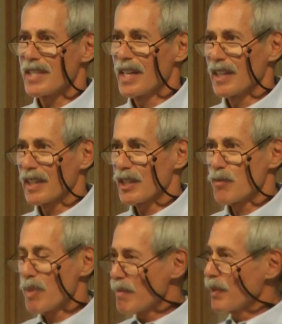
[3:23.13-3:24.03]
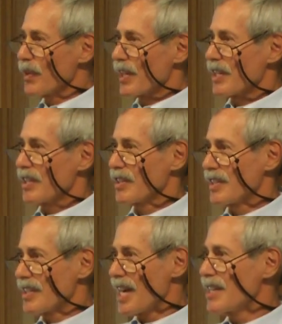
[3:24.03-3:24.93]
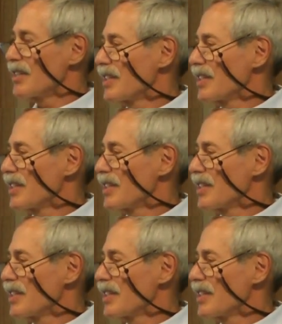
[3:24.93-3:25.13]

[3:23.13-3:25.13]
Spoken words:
delegates, people that are tied to